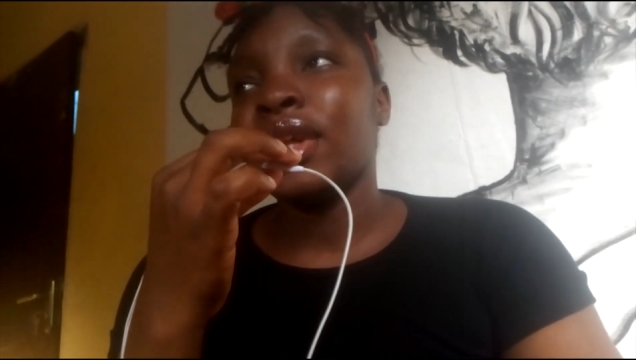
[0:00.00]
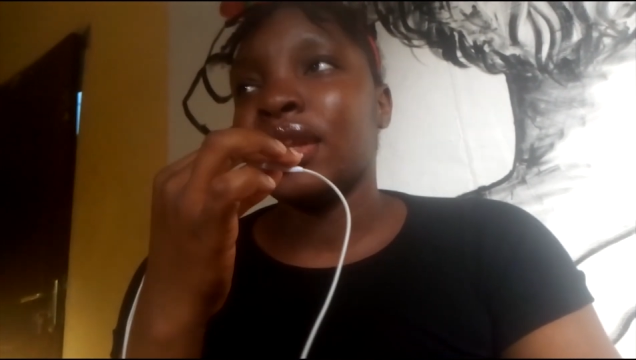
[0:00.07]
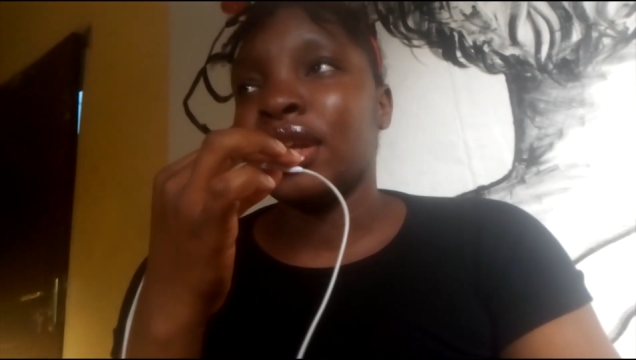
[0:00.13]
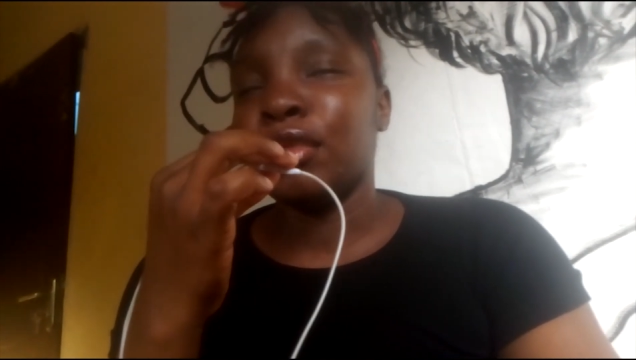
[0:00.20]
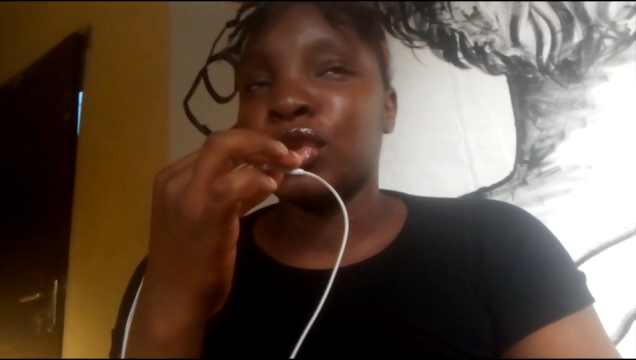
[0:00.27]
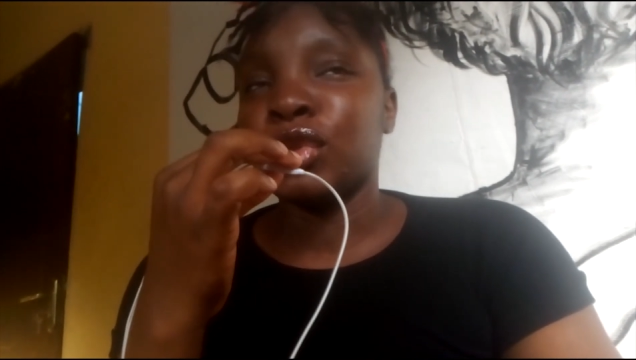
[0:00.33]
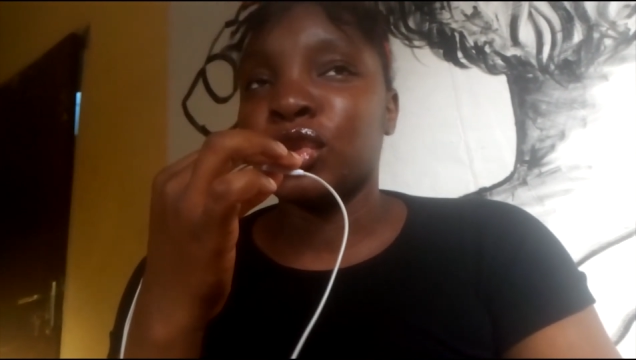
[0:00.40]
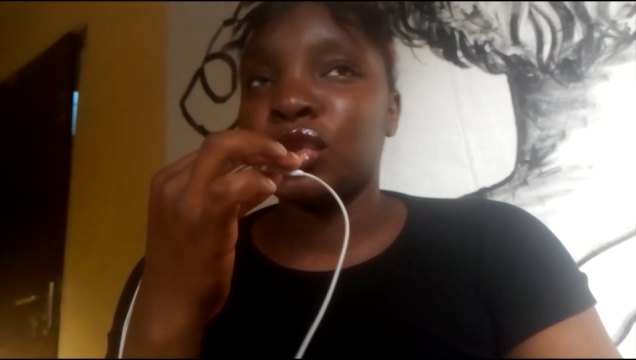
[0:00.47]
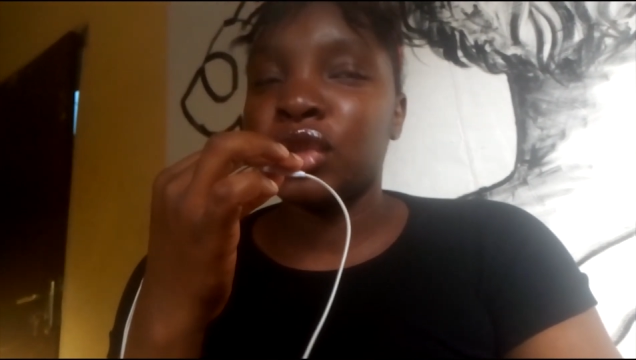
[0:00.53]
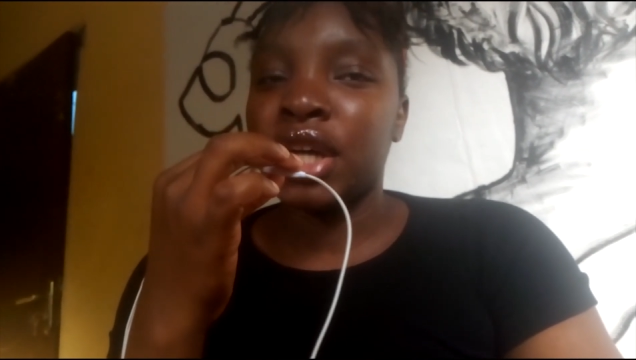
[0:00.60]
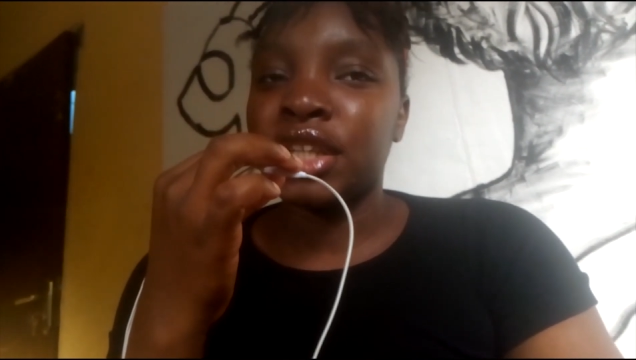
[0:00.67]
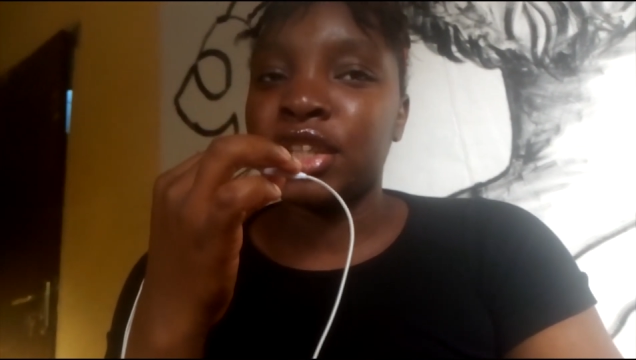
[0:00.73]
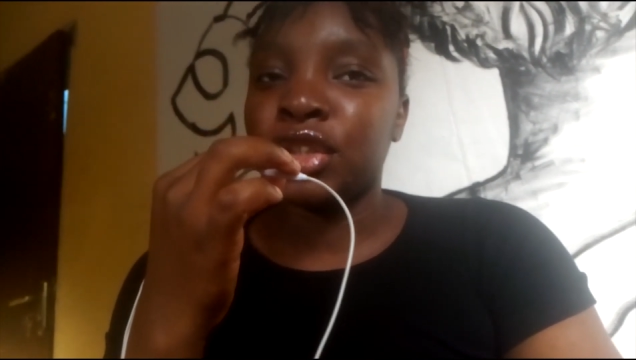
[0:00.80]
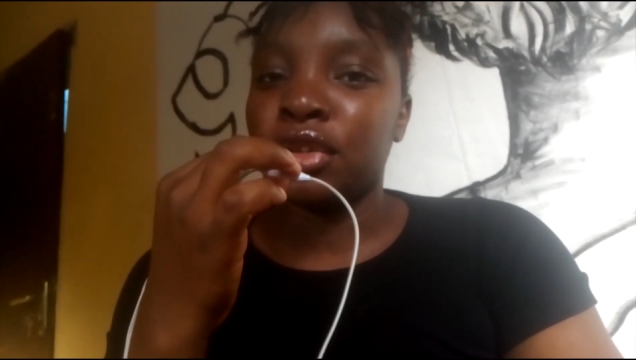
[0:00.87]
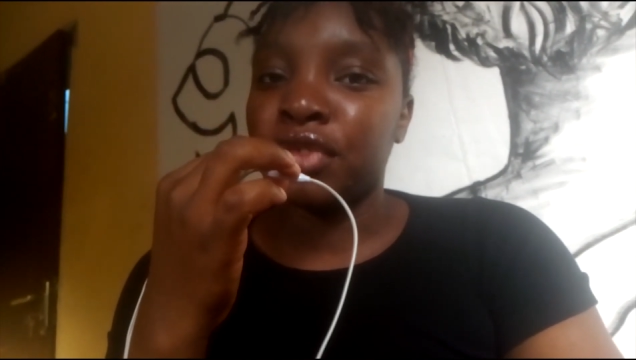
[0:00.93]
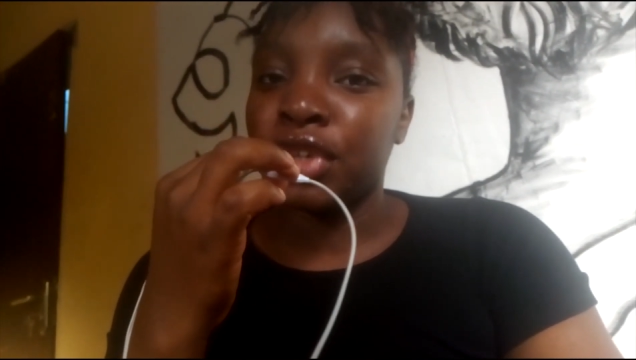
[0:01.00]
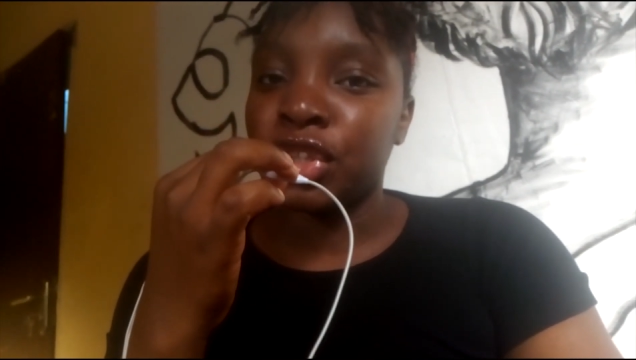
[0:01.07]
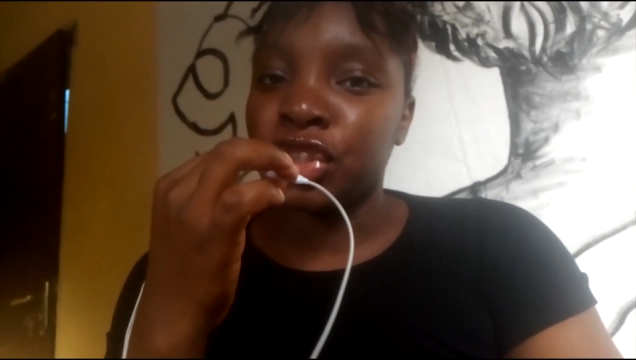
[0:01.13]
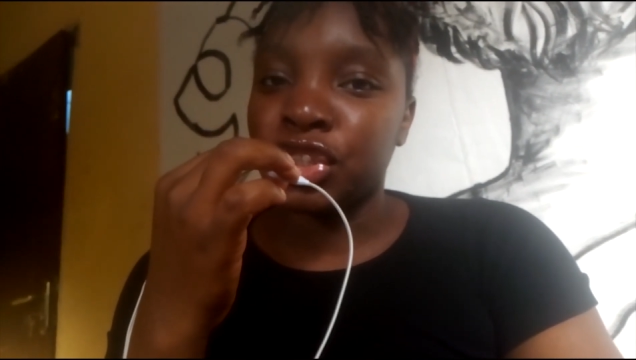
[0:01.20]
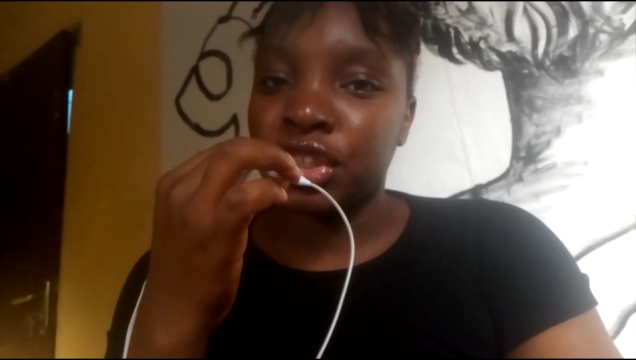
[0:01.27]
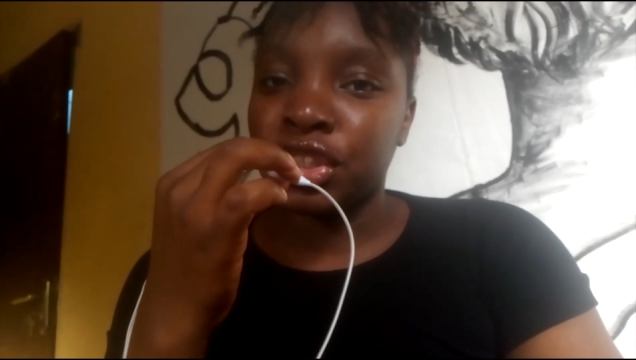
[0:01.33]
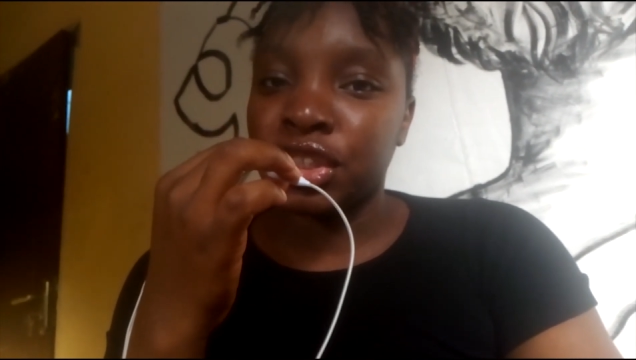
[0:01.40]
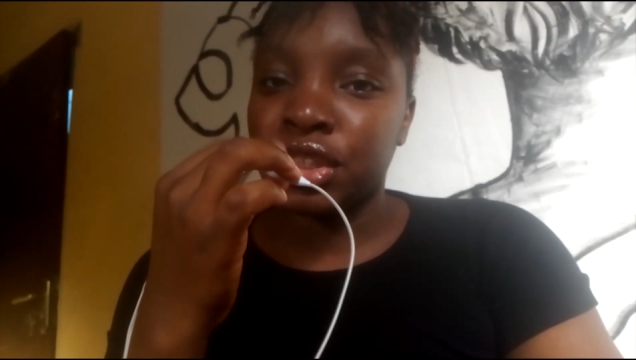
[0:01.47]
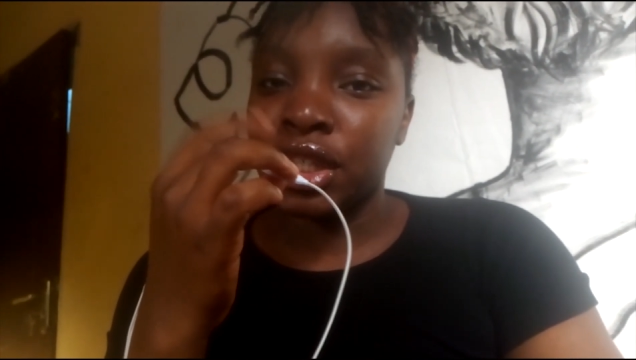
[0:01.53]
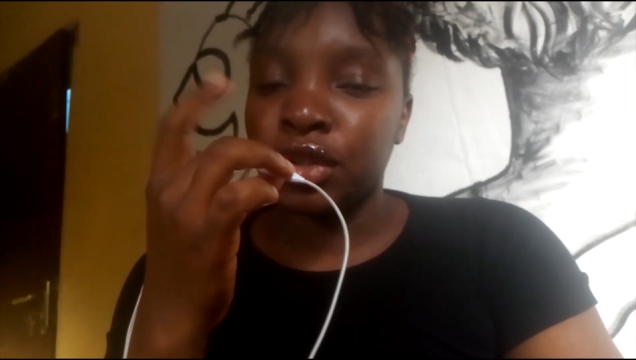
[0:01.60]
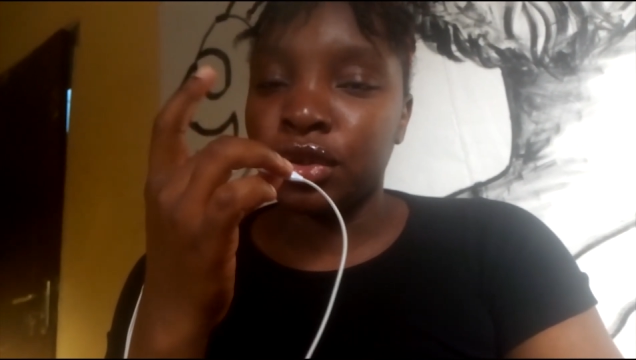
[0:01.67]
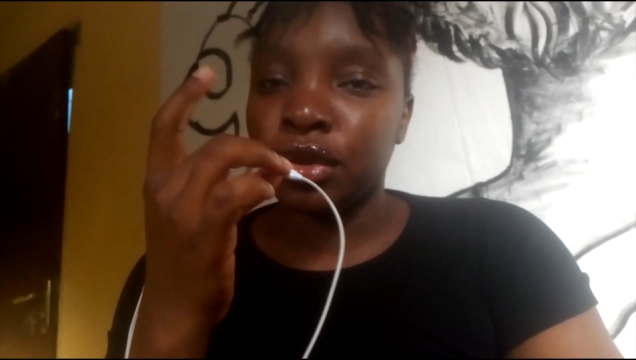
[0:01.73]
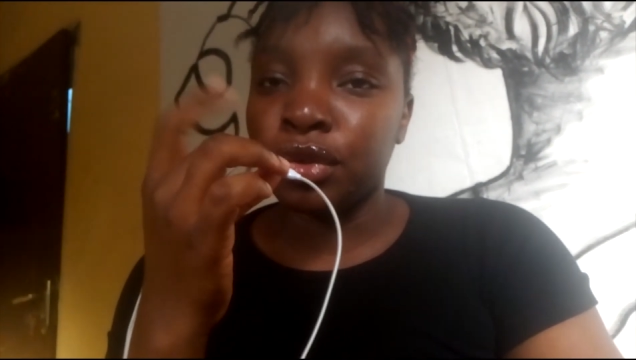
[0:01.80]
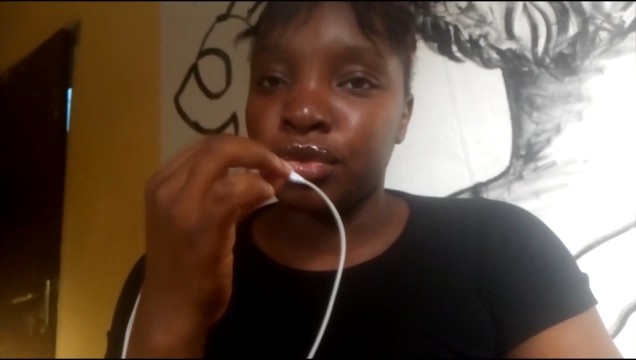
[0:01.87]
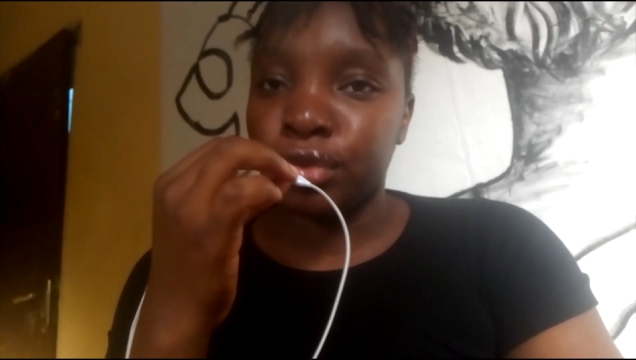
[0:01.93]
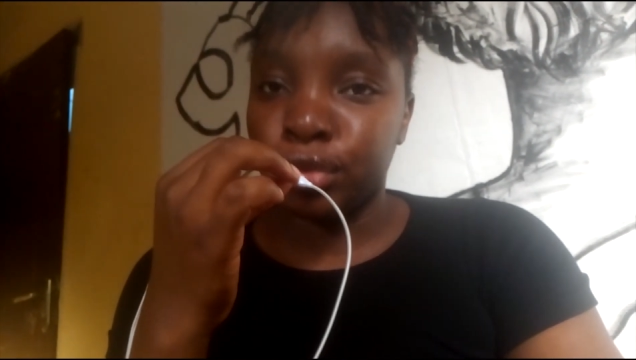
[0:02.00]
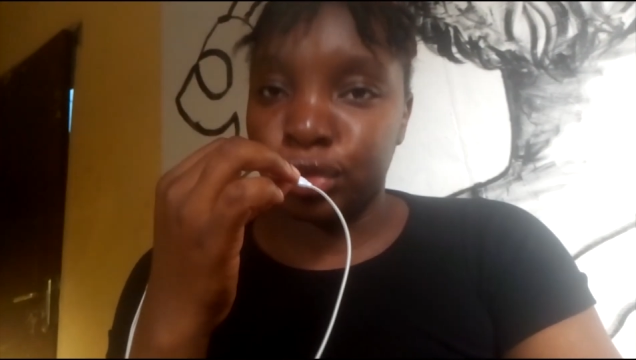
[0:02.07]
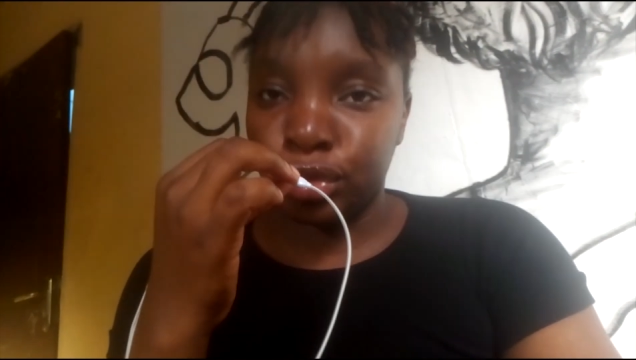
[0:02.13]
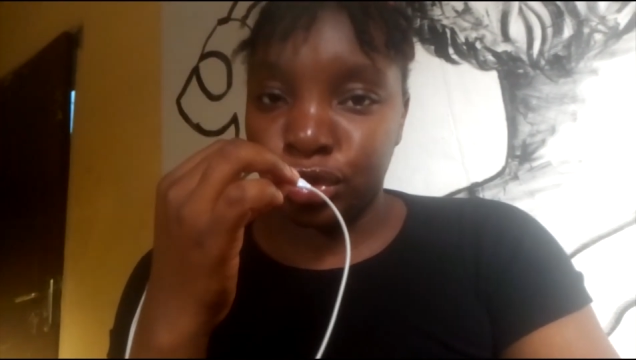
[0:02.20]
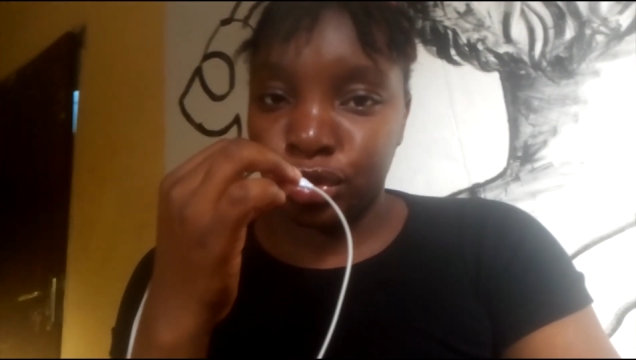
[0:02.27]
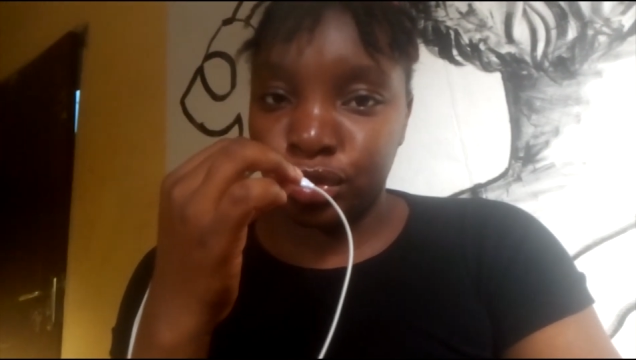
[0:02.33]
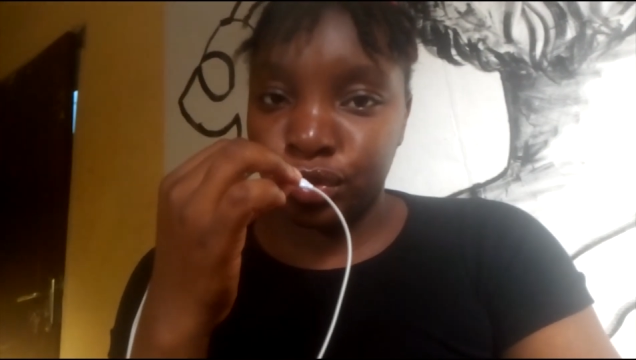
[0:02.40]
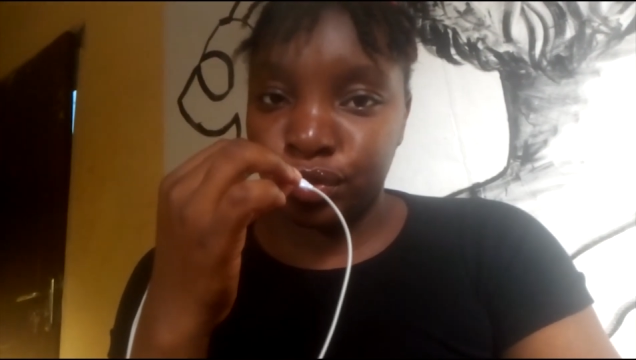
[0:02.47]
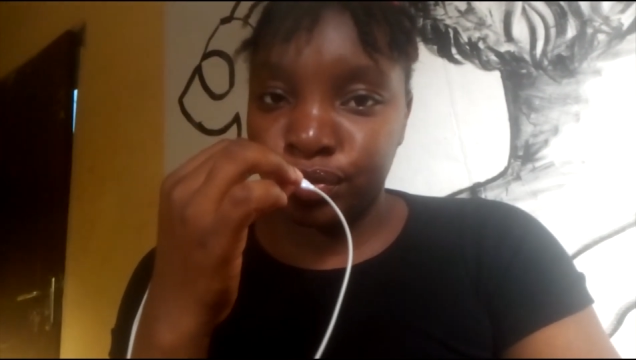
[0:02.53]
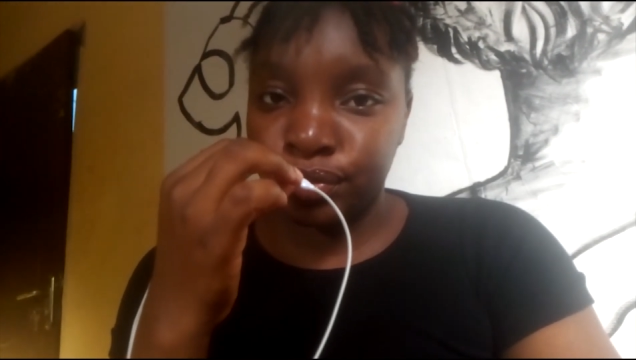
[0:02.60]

Then you must also add in your veggies and your fruits.